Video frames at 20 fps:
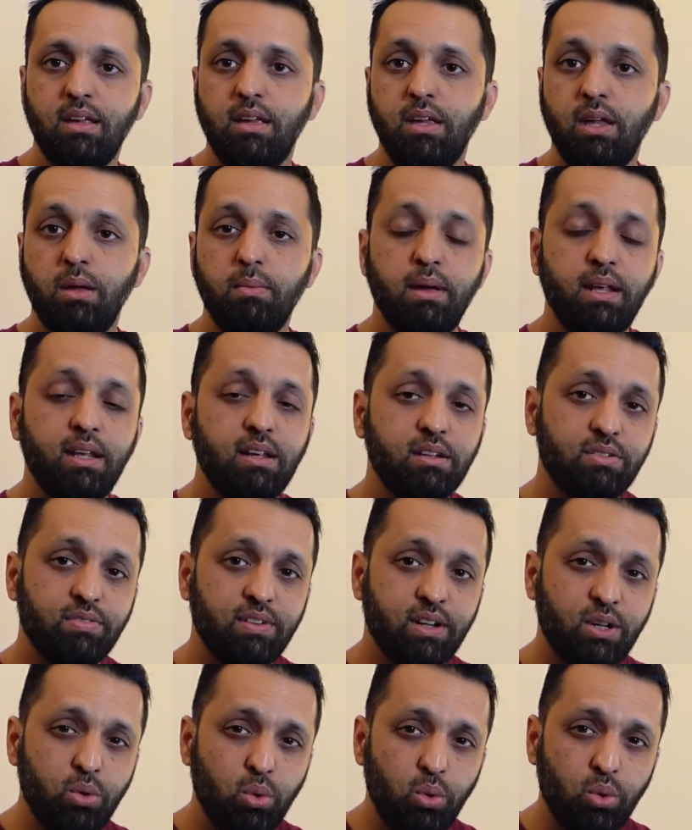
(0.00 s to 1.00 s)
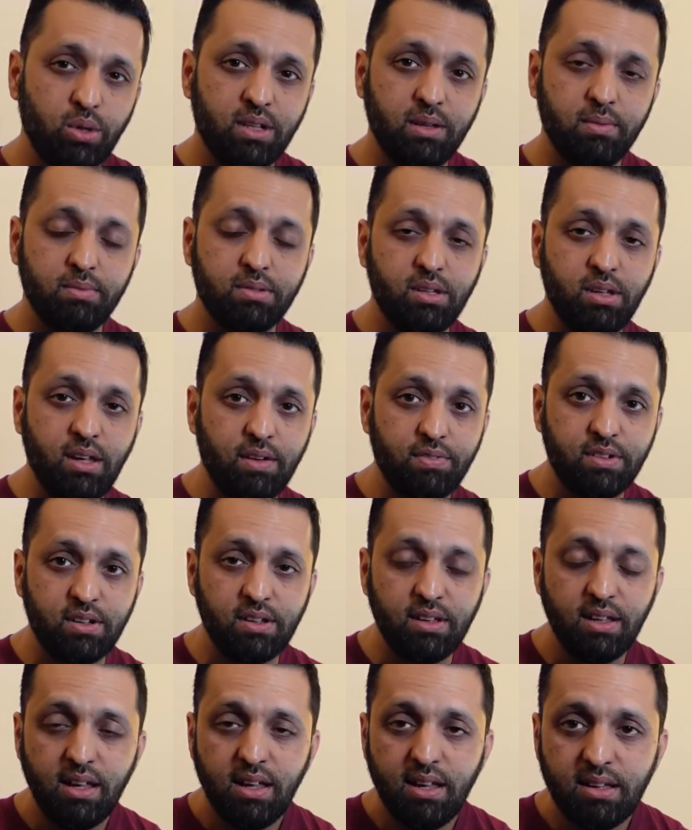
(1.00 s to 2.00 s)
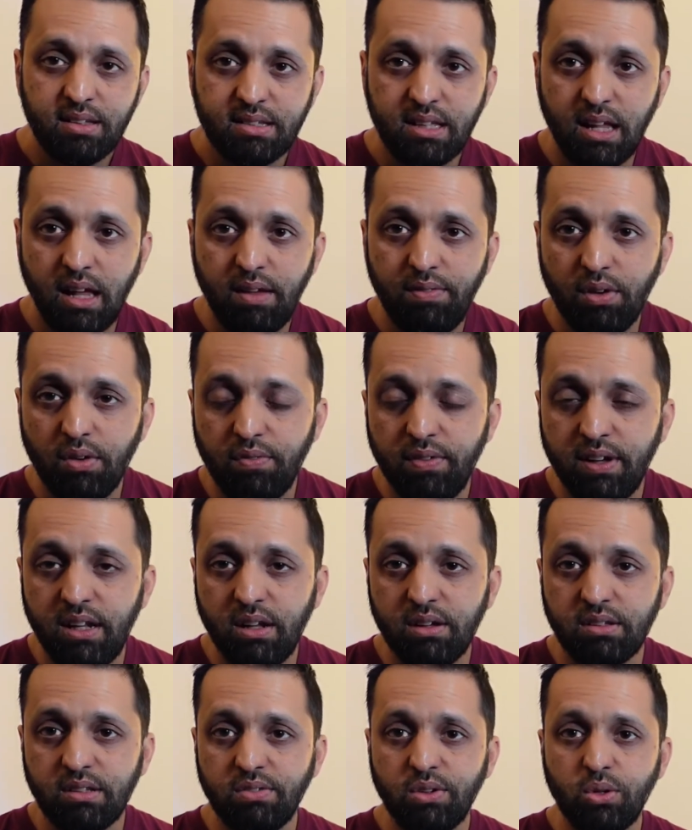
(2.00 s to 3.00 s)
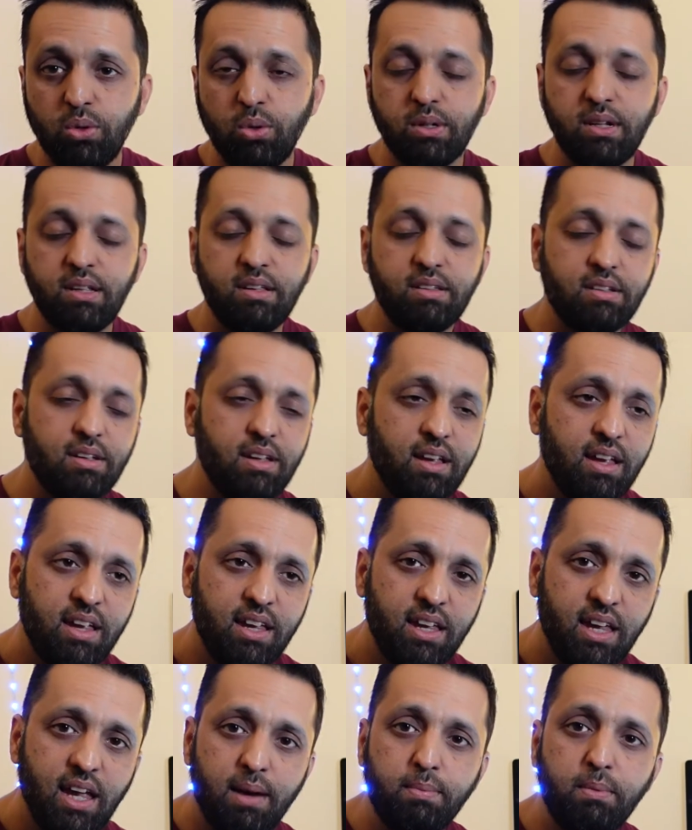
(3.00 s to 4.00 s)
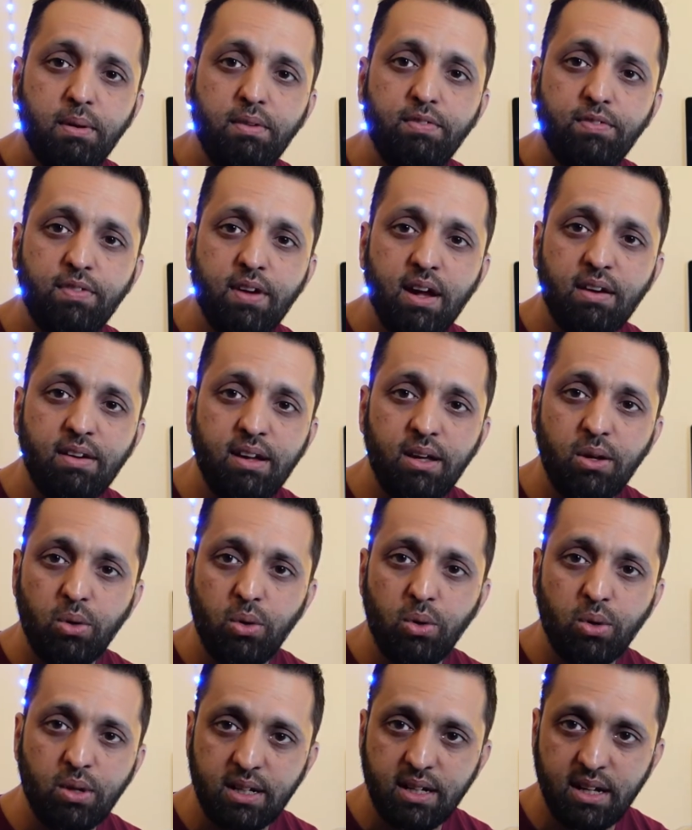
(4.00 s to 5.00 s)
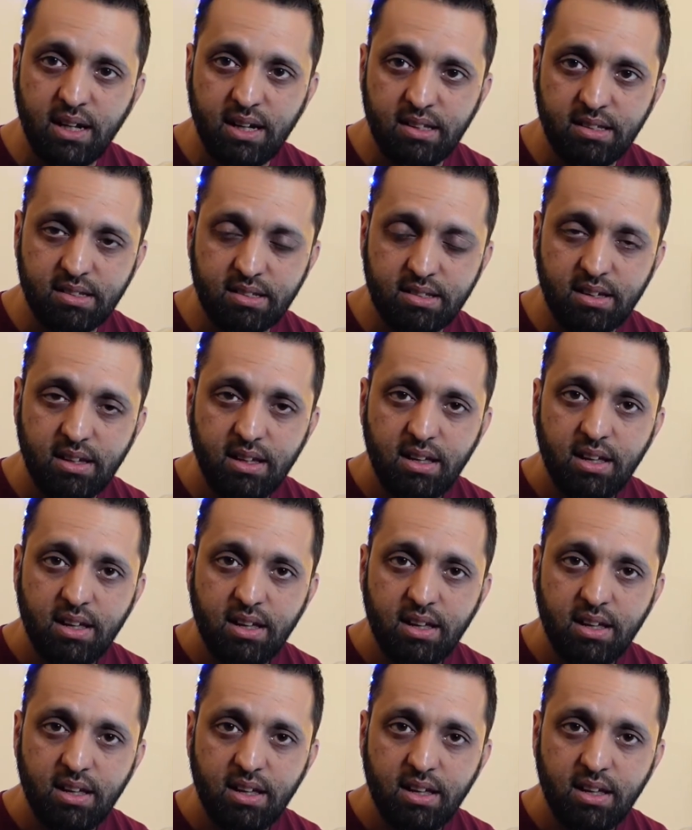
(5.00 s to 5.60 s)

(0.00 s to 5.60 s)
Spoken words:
You may need to record them, so you have to save your videos and recordings. So you have to be very organized.